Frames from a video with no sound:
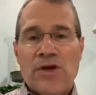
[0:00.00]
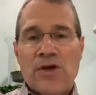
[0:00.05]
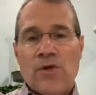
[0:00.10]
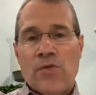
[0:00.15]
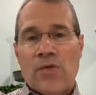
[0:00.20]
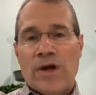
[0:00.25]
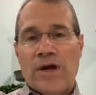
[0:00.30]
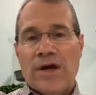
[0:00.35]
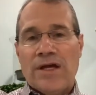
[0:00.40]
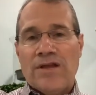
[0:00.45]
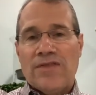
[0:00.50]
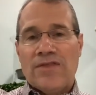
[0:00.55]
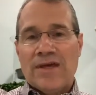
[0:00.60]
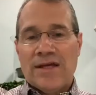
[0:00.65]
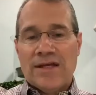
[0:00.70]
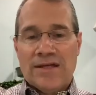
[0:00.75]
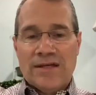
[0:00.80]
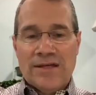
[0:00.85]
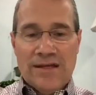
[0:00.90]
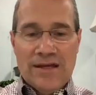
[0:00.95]
where he
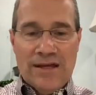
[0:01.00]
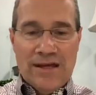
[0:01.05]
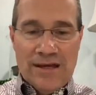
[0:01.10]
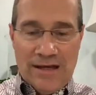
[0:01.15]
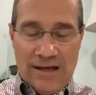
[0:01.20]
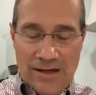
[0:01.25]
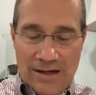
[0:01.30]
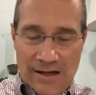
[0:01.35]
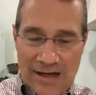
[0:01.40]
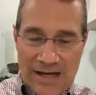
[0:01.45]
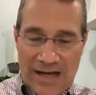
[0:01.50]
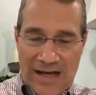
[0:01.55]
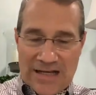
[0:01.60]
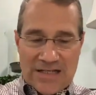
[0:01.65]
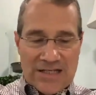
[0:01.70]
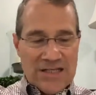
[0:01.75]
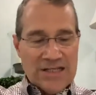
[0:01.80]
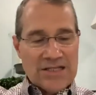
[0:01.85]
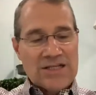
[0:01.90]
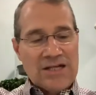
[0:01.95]
then
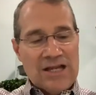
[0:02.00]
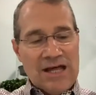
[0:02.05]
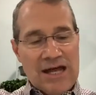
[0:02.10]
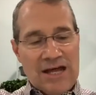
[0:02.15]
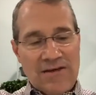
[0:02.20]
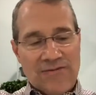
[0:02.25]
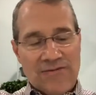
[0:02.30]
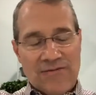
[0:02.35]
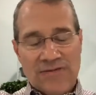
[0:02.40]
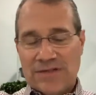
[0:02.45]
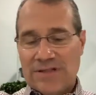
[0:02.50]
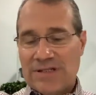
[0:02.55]
has his life